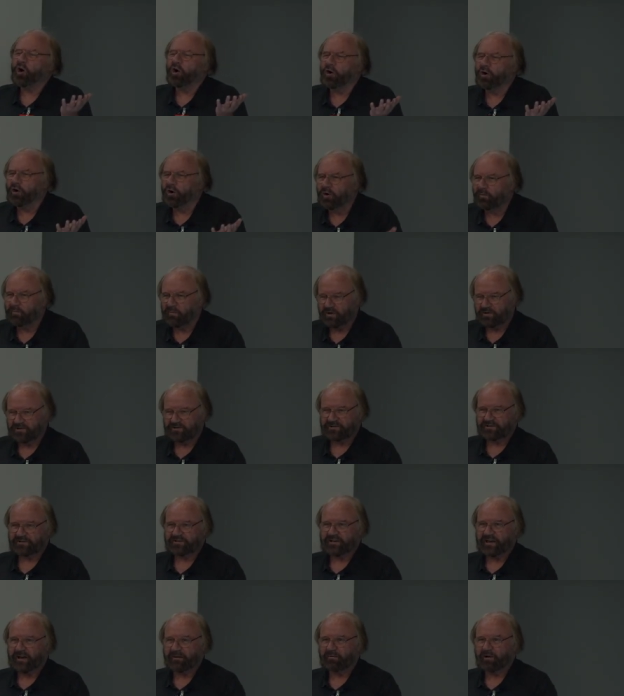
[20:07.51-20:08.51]
almost
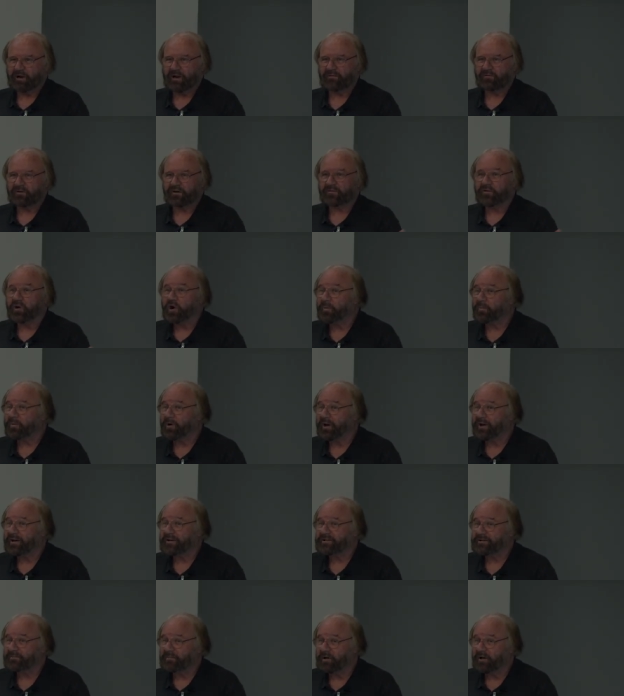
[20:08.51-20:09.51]
the same level of
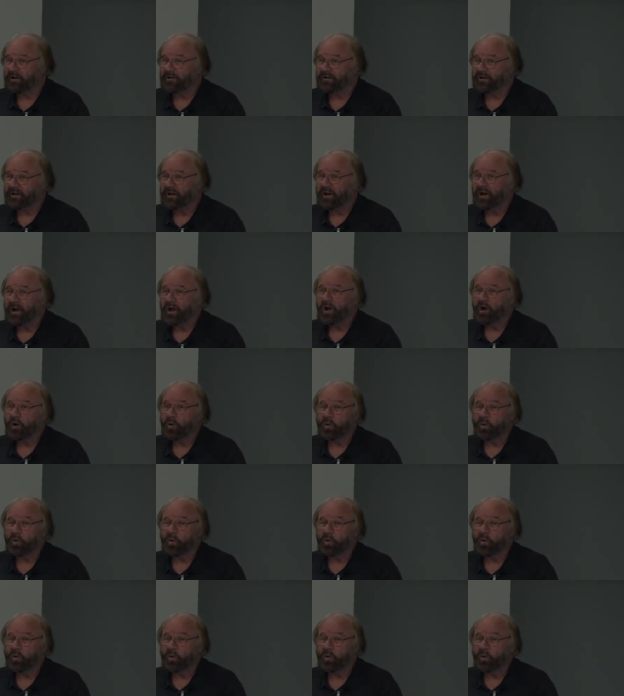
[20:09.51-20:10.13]
comprehensibility